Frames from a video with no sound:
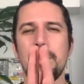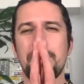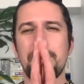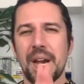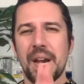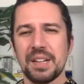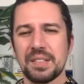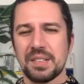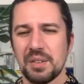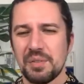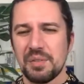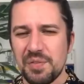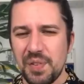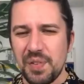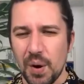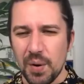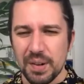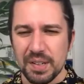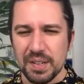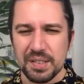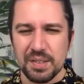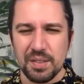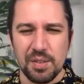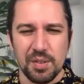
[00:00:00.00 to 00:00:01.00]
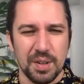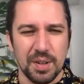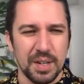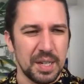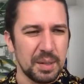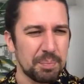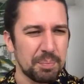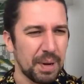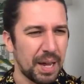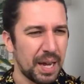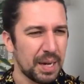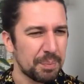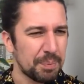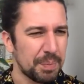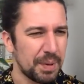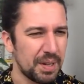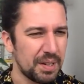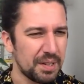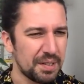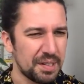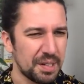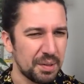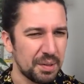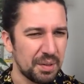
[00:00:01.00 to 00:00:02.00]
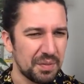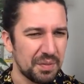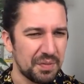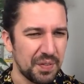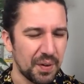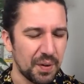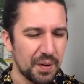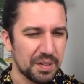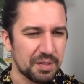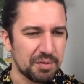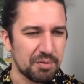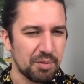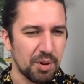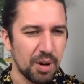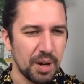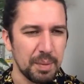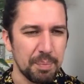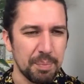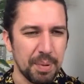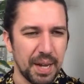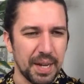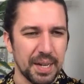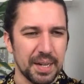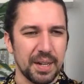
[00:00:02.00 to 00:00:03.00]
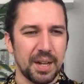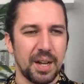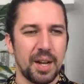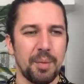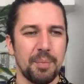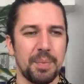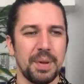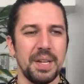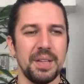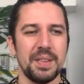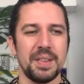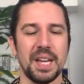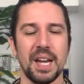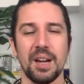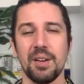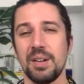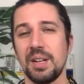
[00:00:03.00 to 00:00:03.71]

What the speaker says: Back to Forest 3, Blackburn 2, and Forest right back up in there.